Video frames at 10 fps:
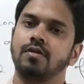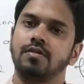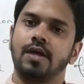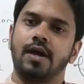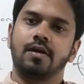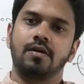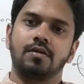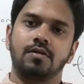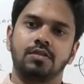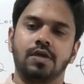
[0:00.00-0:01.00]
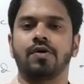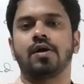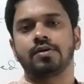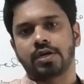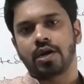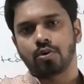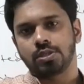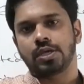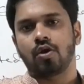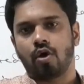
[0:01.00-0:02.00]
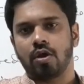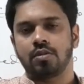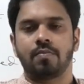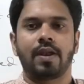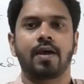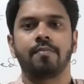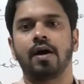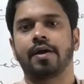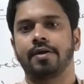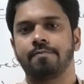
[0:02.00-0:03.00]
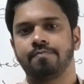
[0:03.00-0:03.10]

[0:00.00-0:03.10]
that they were continuing to sell oil on the black market,